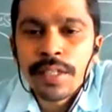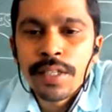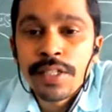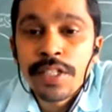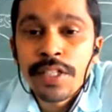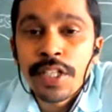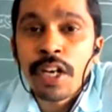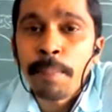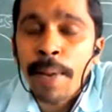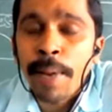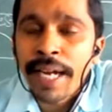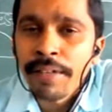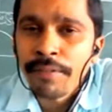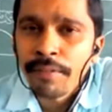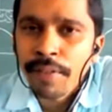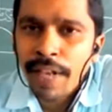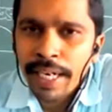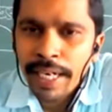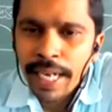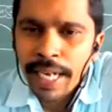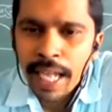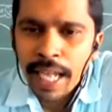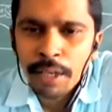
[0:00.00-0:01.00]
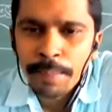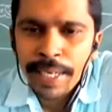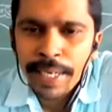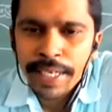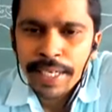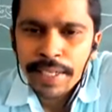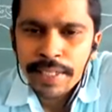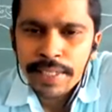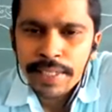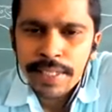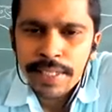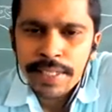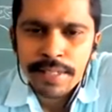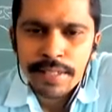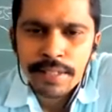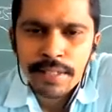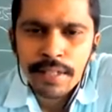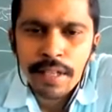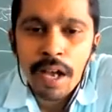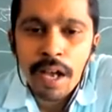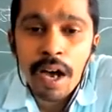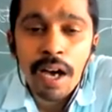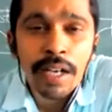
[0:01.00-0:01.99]
0 0.1 nanometers
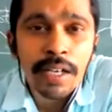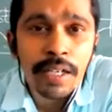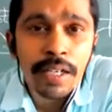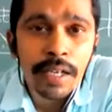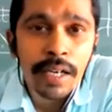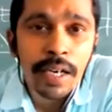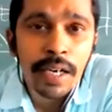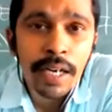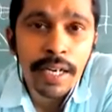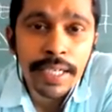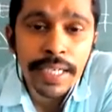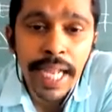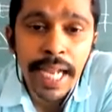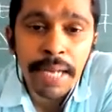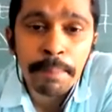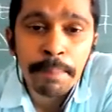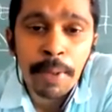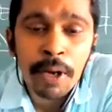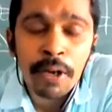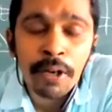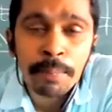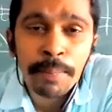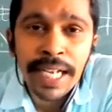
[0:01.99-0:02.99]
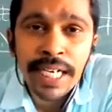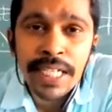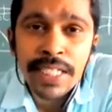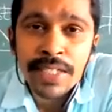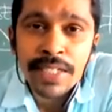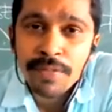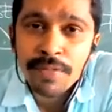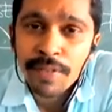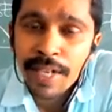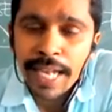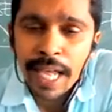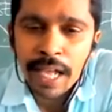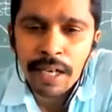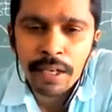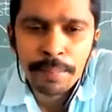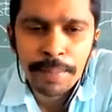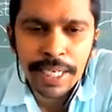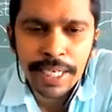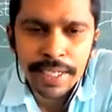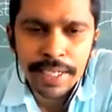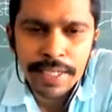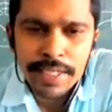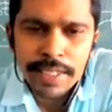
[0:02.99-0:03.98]
or 10 power minus 1
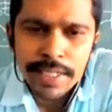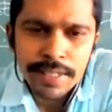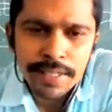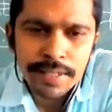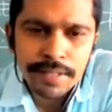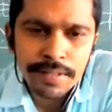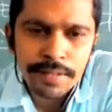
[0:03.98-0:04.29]
nanometers